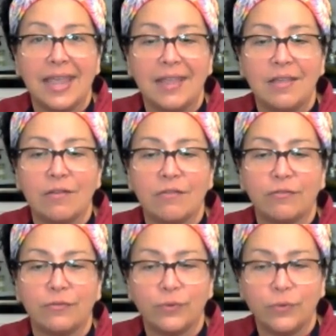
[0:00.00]
a
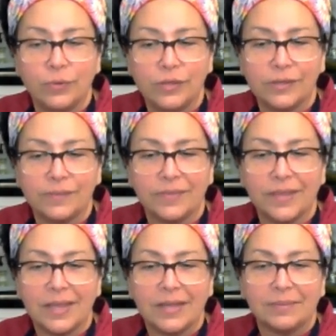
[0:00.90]
fruit.
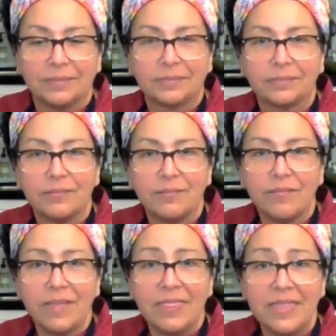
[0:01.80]

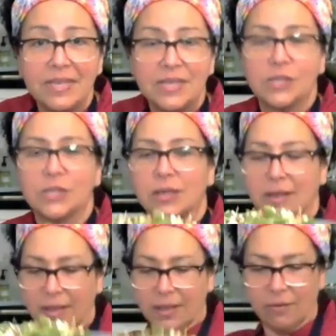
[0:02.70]
This is
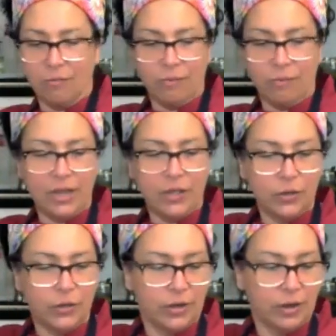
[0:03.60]
really
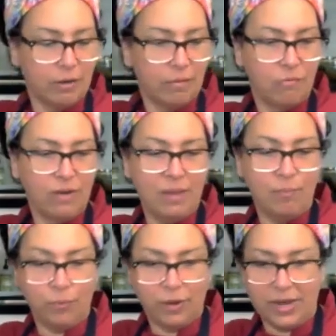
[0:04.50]
good,
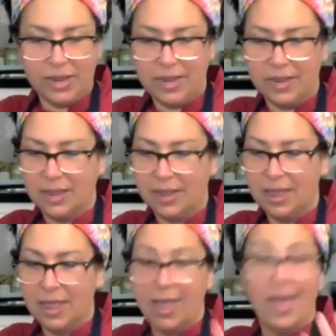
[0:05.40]
really plain,
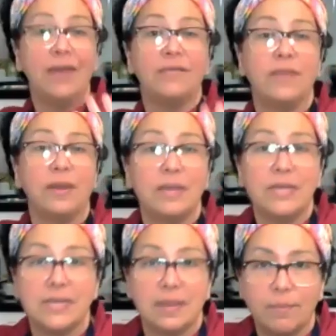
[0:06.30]
and
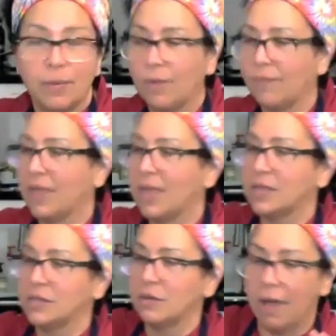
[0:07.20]
very simple.
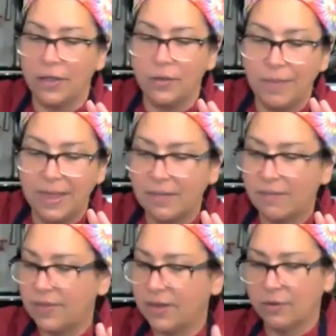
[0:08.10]
So how you make
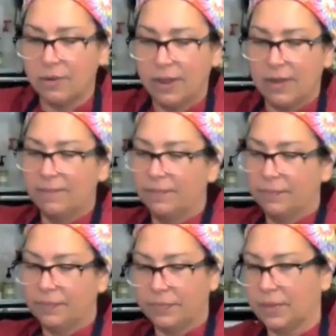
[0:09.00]
the vinaigrette
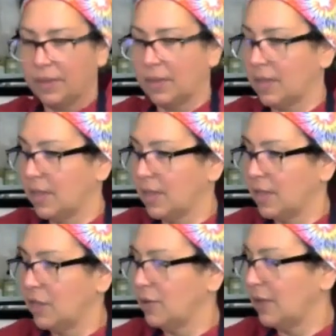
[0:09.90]

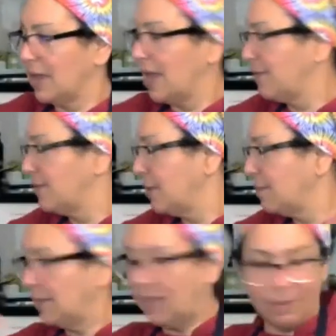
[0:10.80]
and have
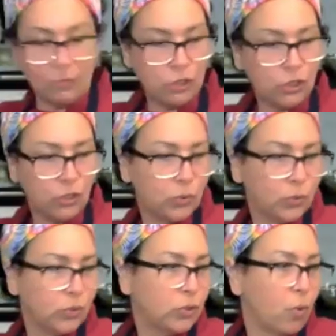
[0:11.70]
some lemon
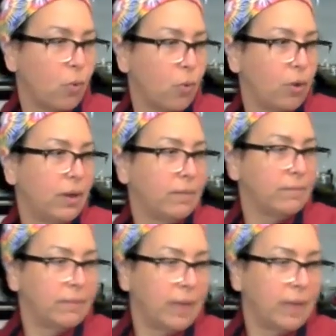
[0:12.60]
juice or